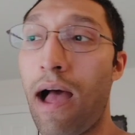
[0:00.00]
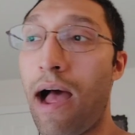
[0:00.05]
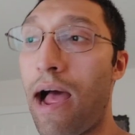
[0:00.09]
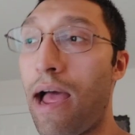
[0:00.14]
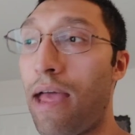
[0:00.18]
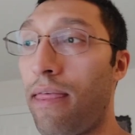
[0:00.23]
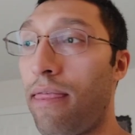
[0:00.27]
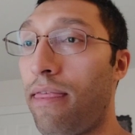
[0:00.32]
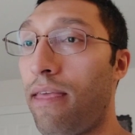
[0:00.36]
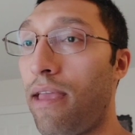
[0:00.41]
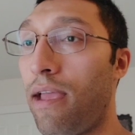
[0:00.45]

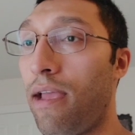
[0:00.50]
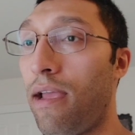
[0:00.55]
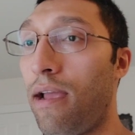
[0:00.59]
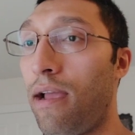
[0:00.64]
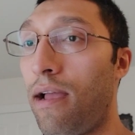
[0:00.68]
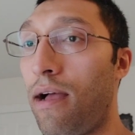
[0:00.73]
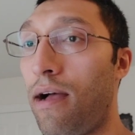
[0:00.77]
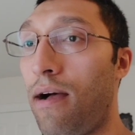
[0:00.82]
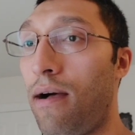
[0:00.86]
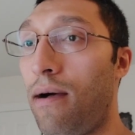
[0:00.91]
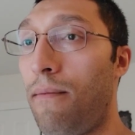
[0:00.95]
I
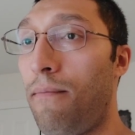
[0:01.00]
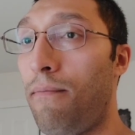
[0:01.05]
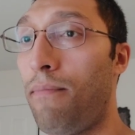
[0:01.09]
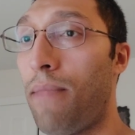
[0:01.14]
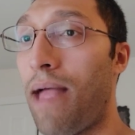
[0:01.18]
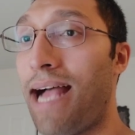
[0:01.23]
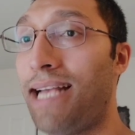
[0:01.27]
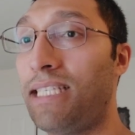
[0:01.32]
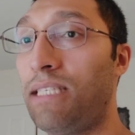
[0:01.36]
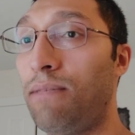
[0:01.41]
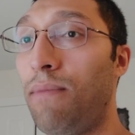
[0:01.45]
think
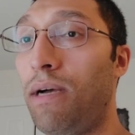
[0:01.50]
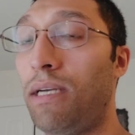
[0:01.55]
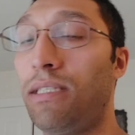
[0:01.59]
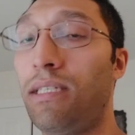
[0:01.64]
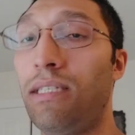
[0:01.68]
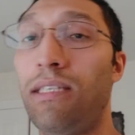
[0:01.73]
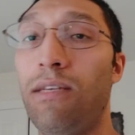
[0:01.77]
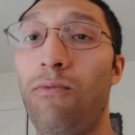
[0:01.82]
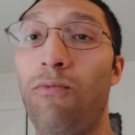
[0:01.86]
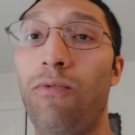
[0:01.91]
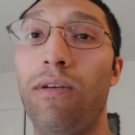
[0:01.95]
as
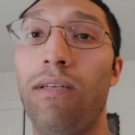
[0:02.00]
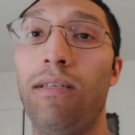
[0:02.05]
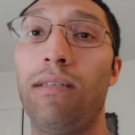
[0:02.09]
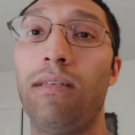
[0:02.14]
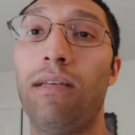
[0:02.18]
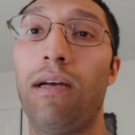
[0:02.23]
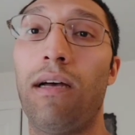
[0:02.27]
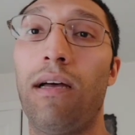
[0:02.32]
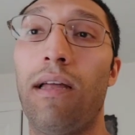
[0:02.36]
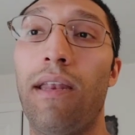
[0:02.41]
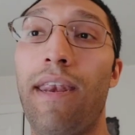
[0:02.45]
much as it
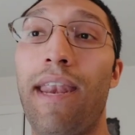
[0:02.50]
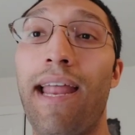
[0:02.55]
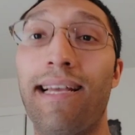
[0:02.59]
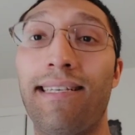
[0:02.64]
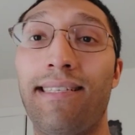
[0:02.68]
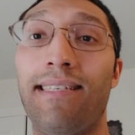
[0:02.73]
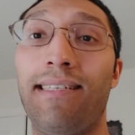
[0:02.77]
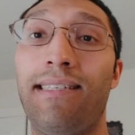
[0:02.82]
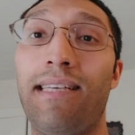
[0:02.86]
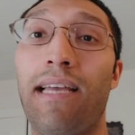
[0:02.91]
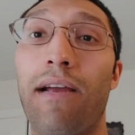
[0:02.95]
was
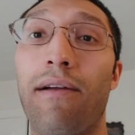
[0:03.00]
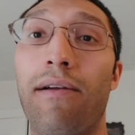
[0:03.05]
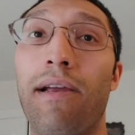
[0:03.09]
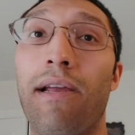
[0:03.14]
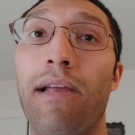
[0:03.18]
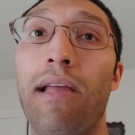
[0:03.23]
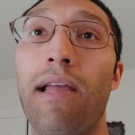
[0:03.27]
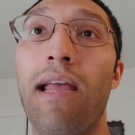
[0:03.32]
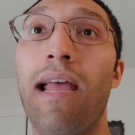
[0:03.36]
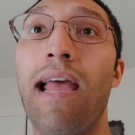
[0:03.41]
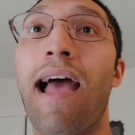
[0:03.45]

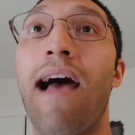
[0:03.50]
necessary,